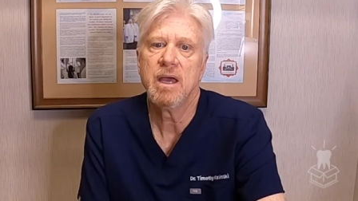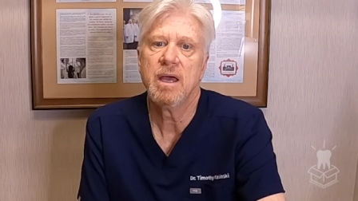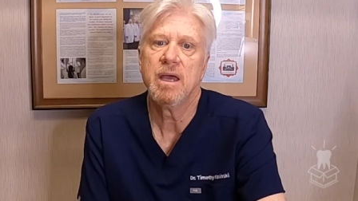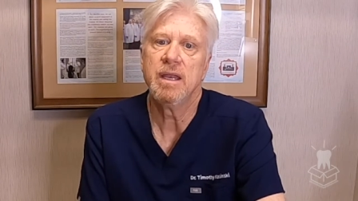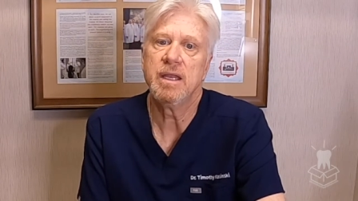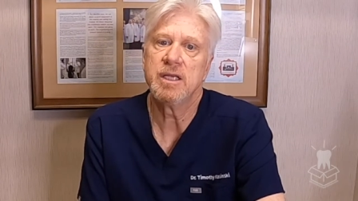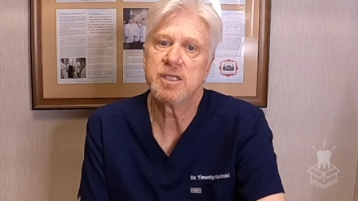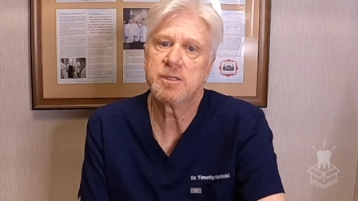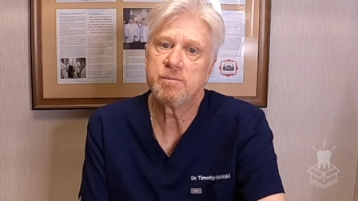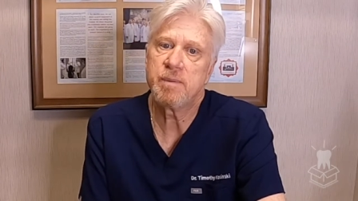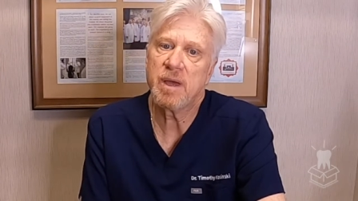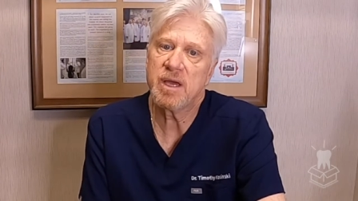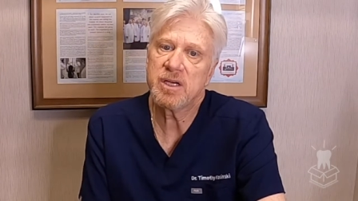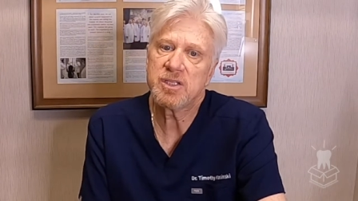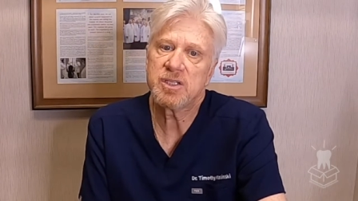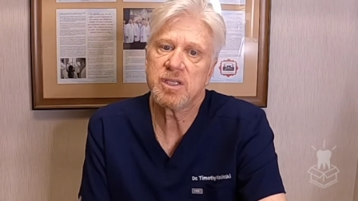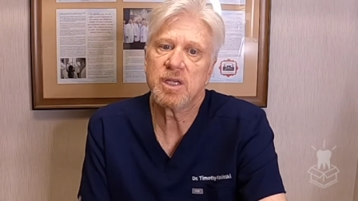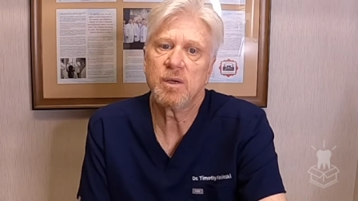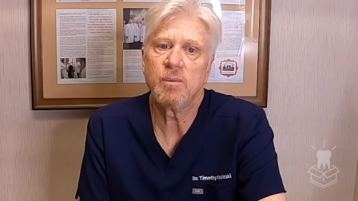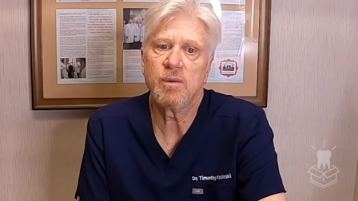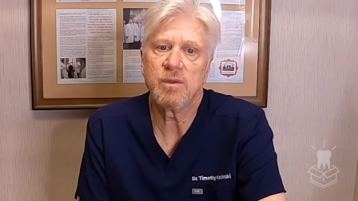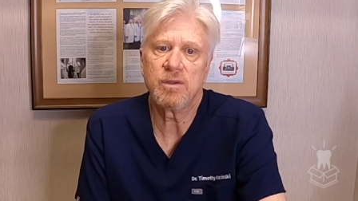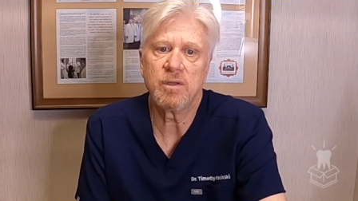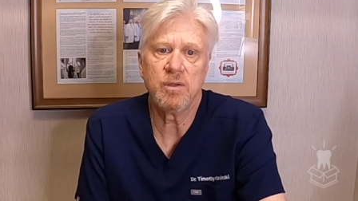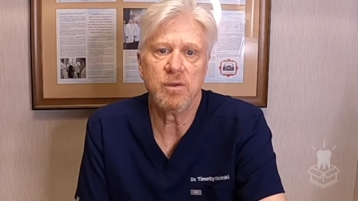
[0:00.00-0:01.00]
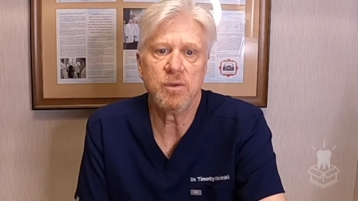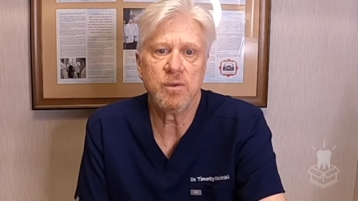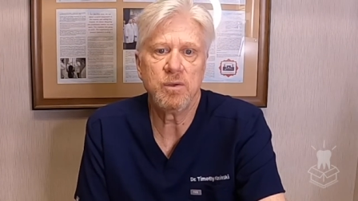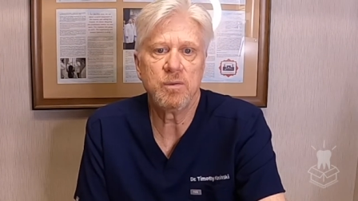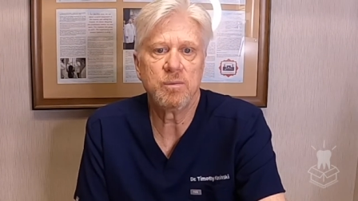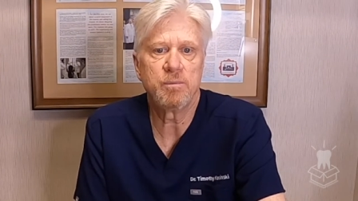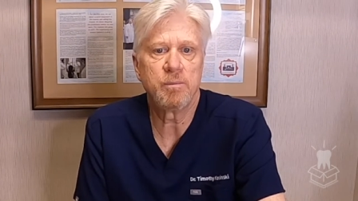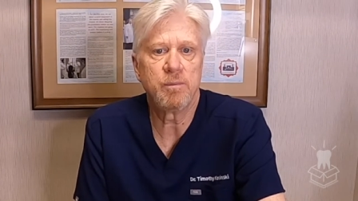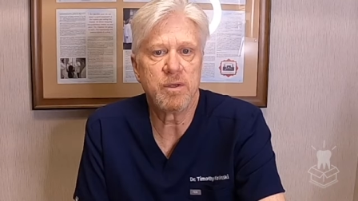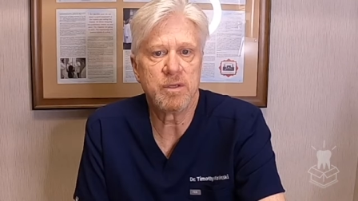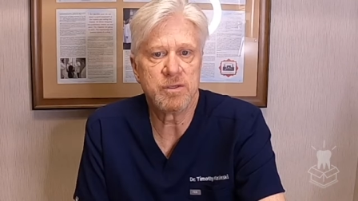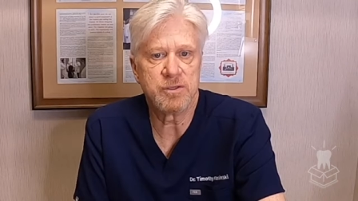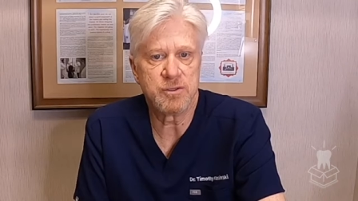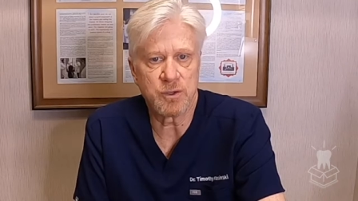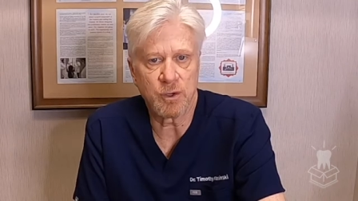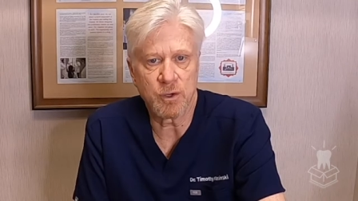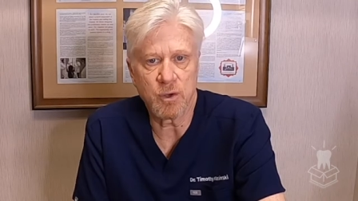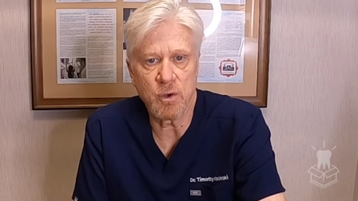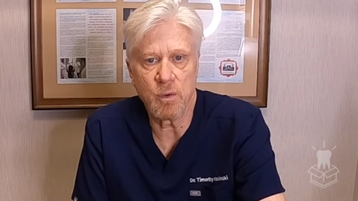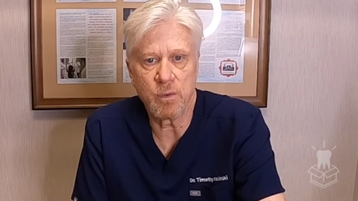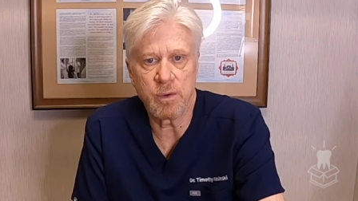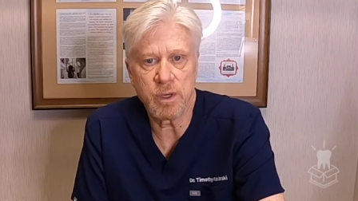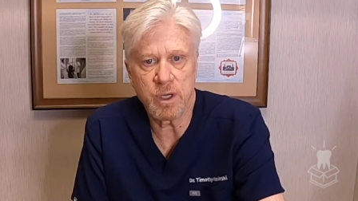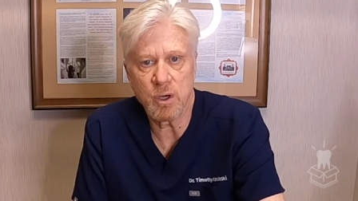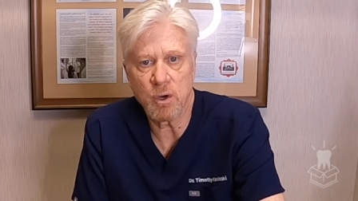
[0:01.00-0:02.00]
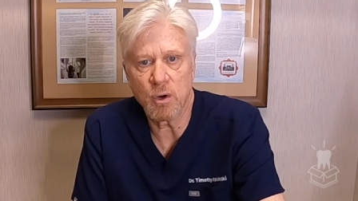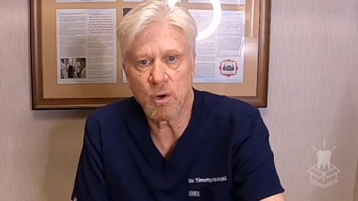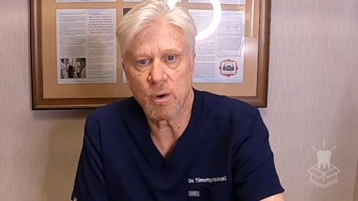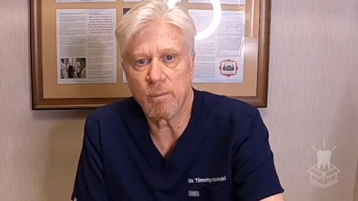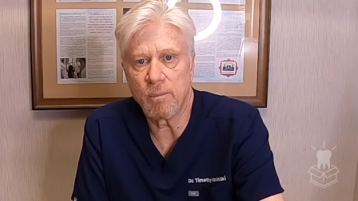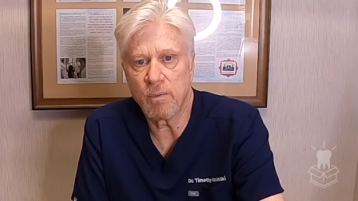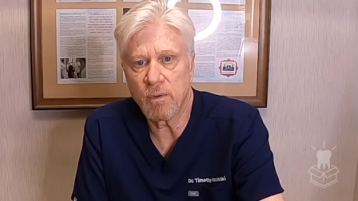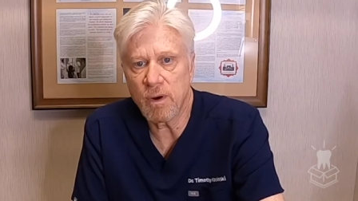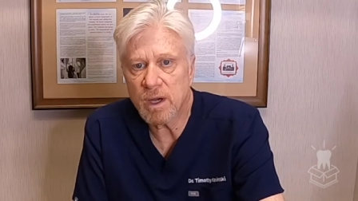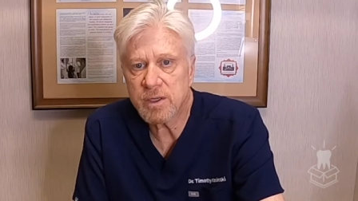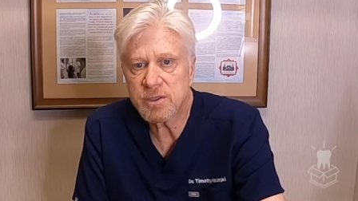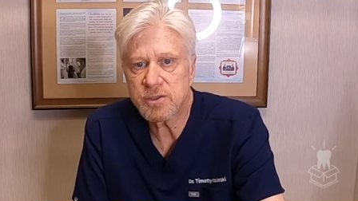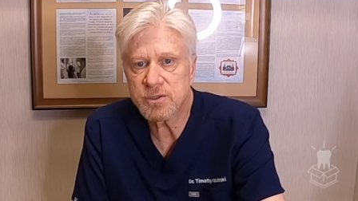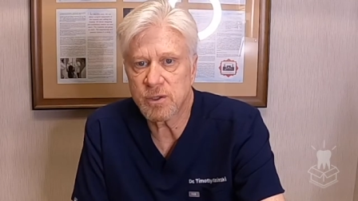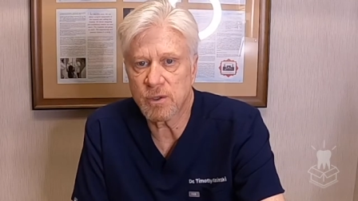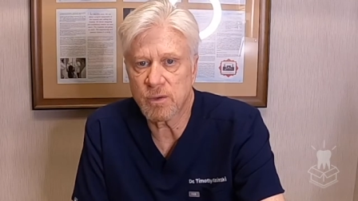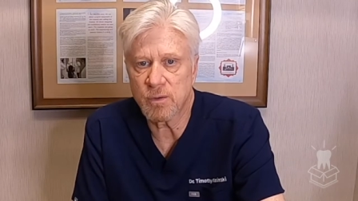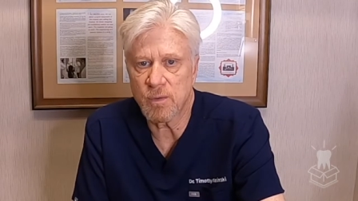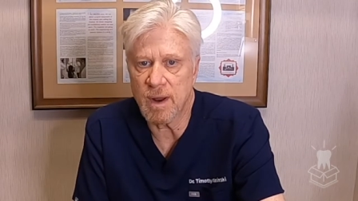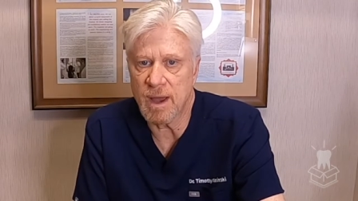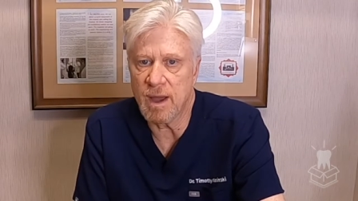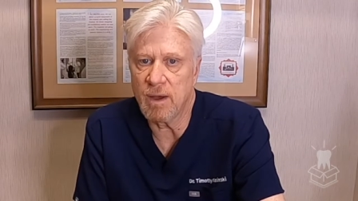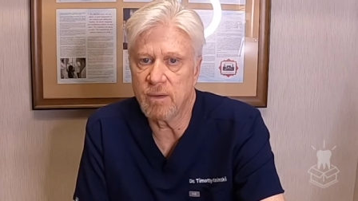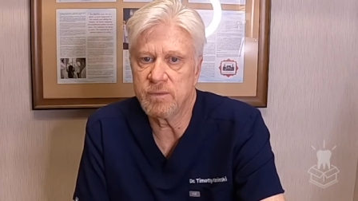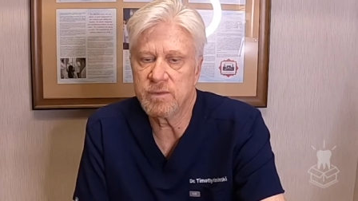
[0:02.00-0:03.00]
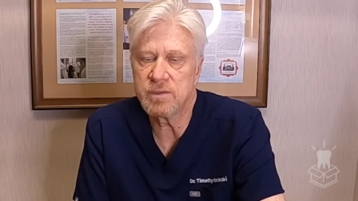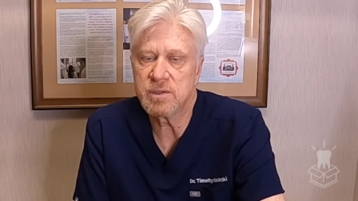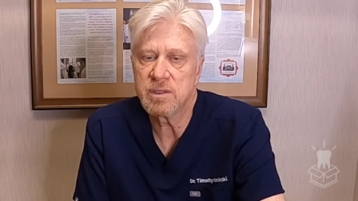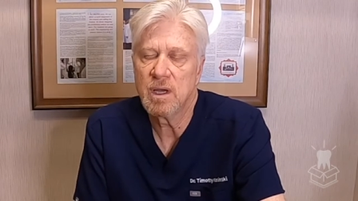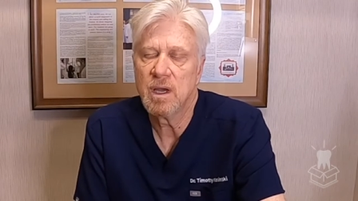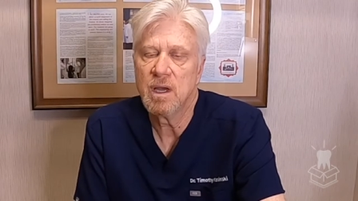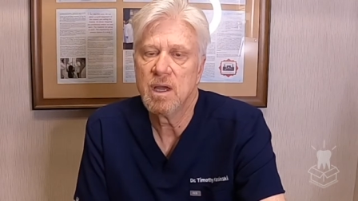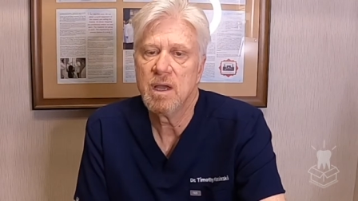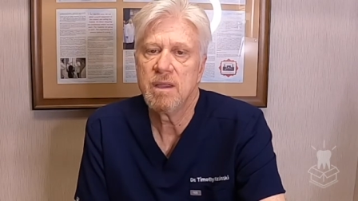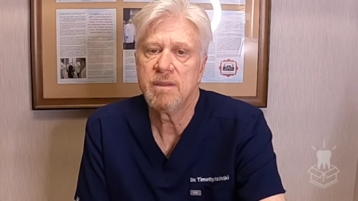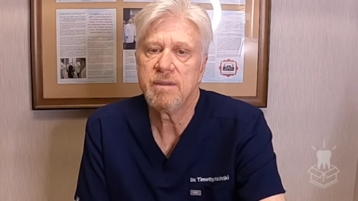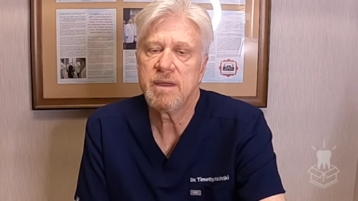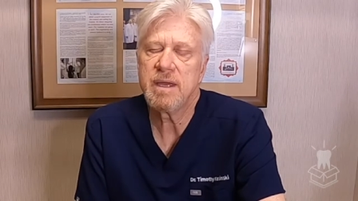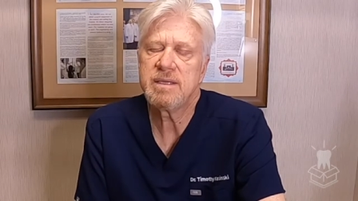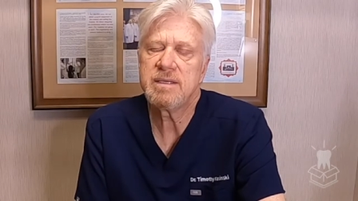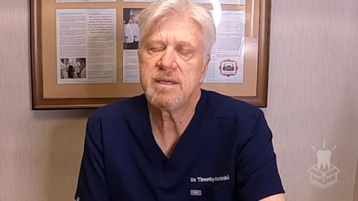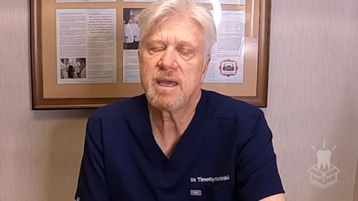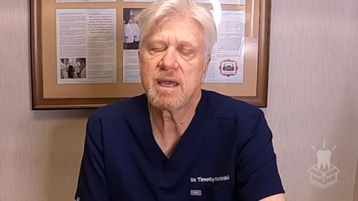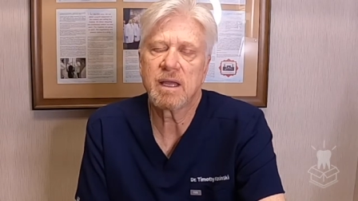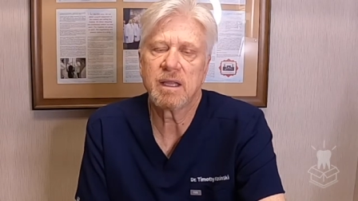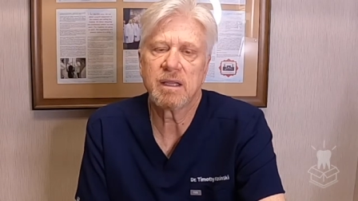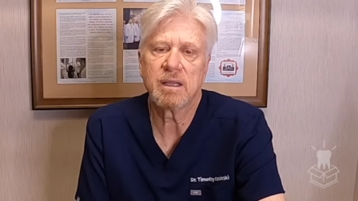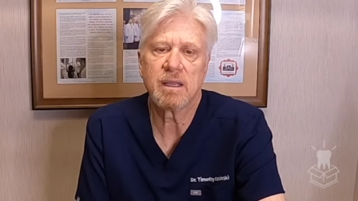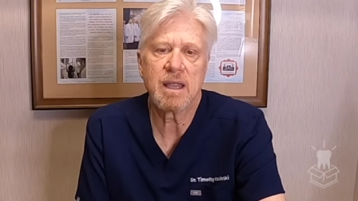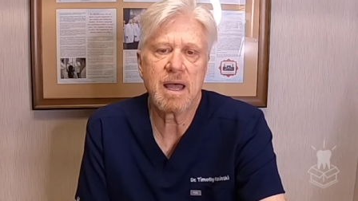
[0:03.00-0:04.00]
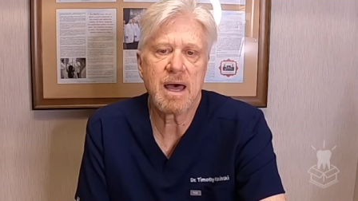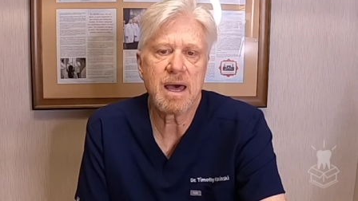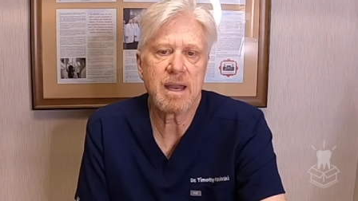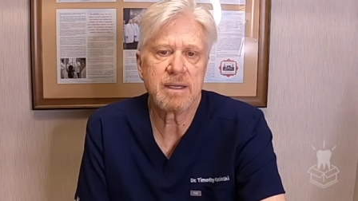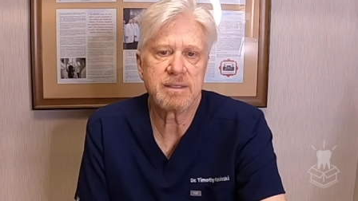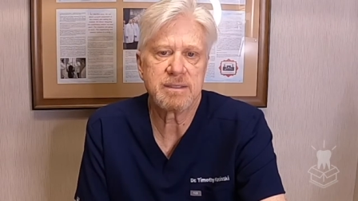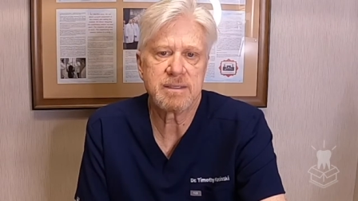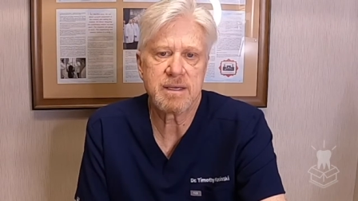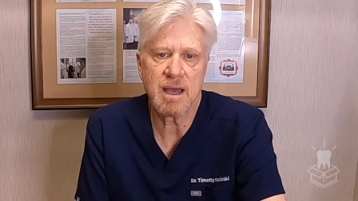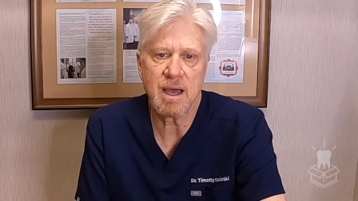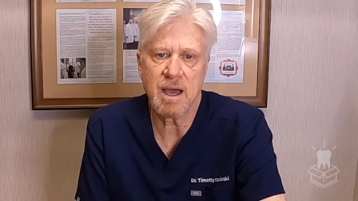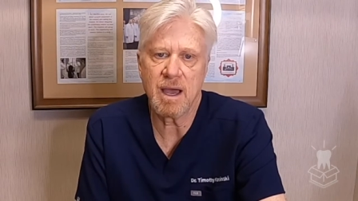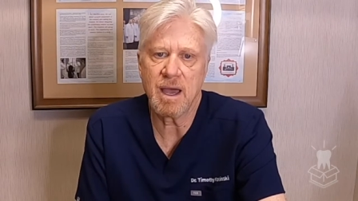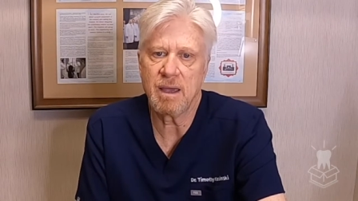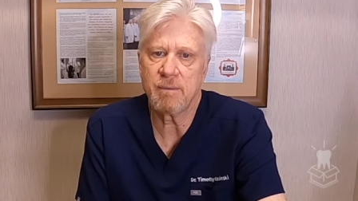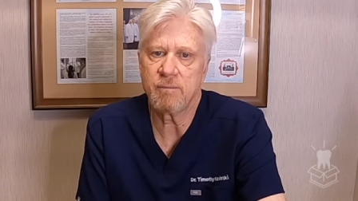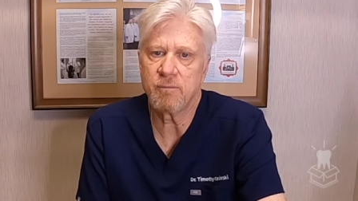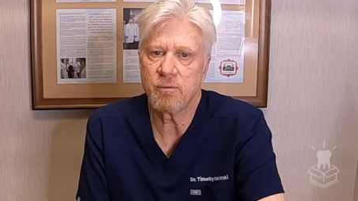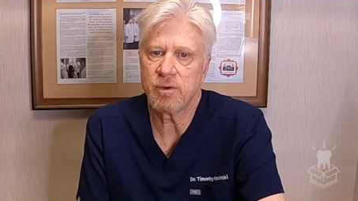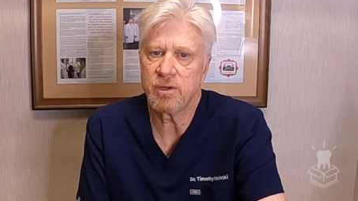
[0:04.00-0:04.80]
And especially with the new zirconia or Bruxer crowns, they take a lot of time.